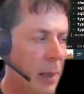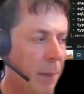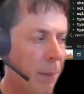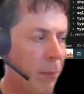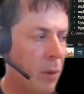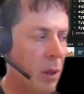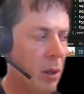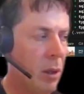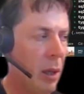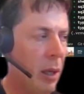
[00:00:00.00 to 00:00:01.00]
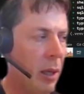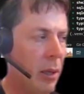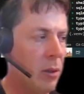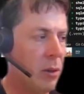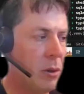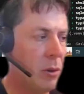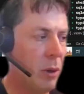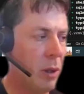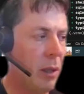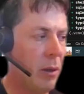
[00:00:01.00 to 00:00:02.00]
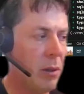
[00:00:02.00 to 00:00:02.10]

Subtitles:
to here.